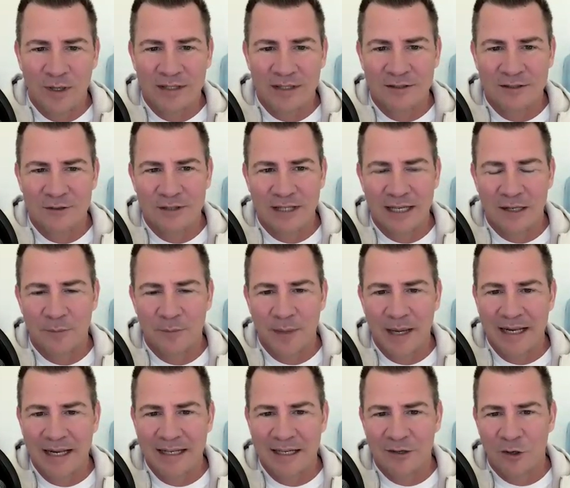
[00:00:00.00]
with Suzanne
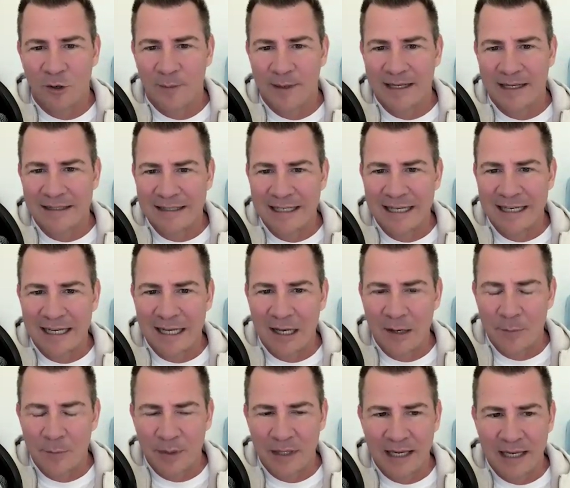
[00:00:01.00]
Bandick, Grow My Cleaning
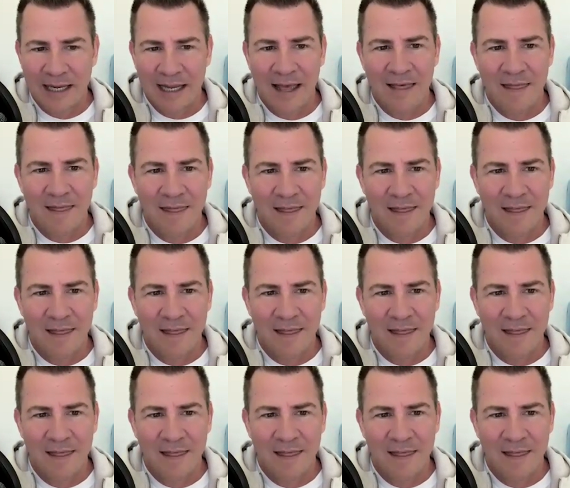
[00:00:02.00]
Company.